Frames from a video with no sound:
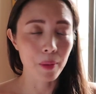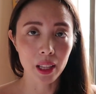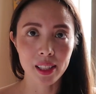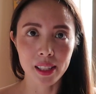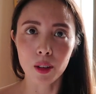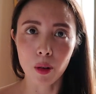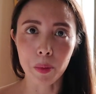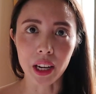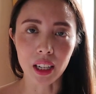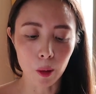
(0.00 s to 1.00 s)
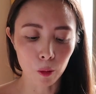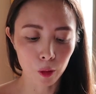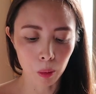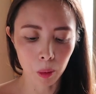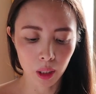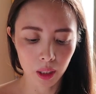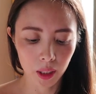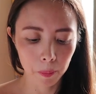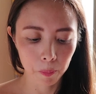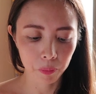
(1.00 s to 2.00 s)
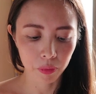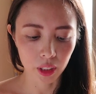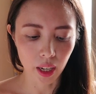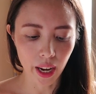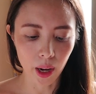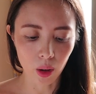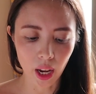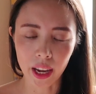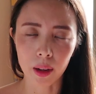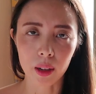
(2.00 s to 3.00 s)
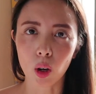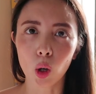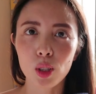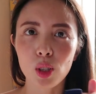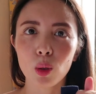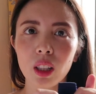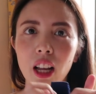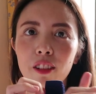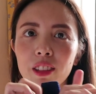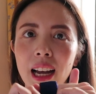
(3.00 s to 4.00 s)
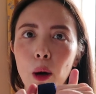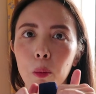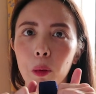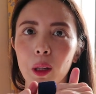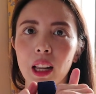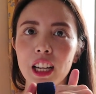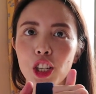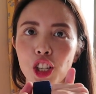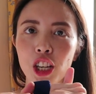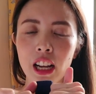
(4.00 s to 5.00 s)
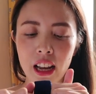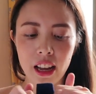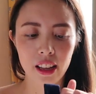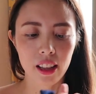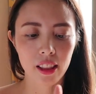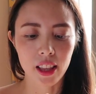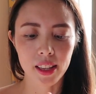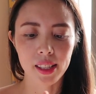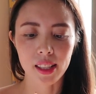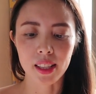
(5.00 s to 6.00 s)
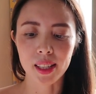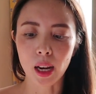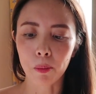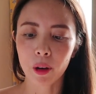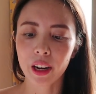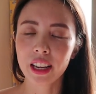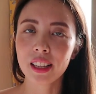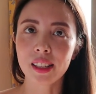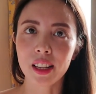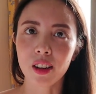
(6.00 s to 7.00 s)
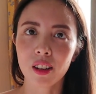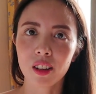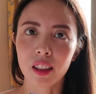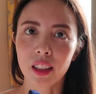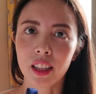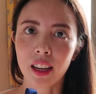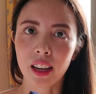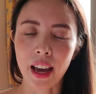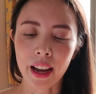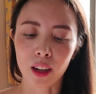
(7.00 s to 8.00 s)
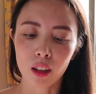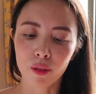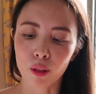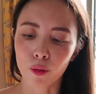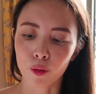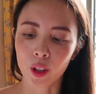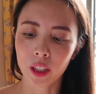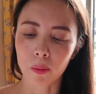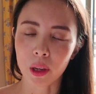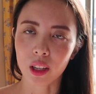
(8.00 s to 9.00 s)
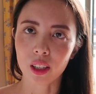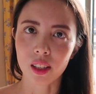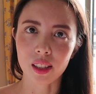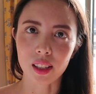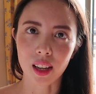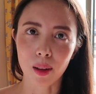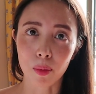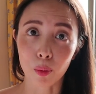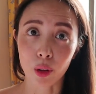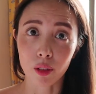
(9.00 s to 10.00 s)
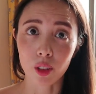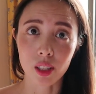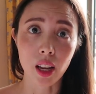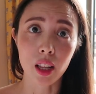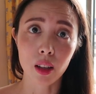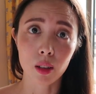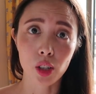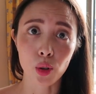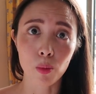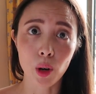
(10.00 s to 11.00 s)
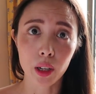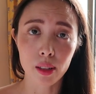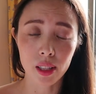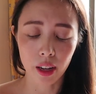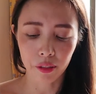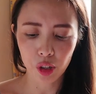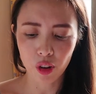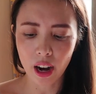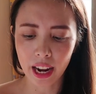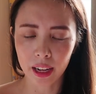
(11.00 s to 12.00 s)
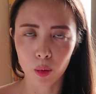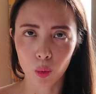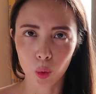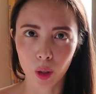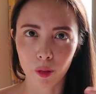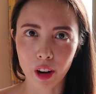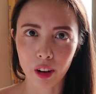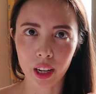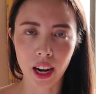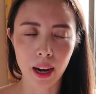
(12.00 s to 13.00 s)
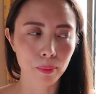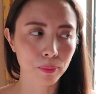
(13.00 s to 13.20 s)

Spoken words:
but still remain comfortable. I also loved how plush this upper is near the ankle of the foot, because the other shoe models that I've tried were very